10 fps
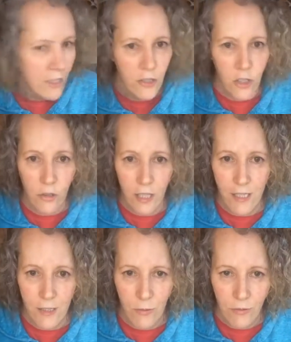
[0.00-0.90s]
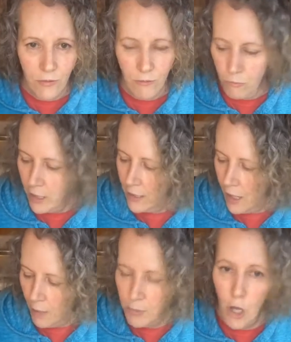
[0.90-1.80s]
do this with
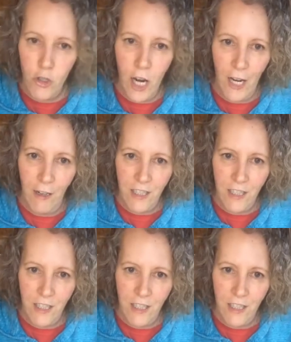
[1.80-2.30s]
a blow dryer.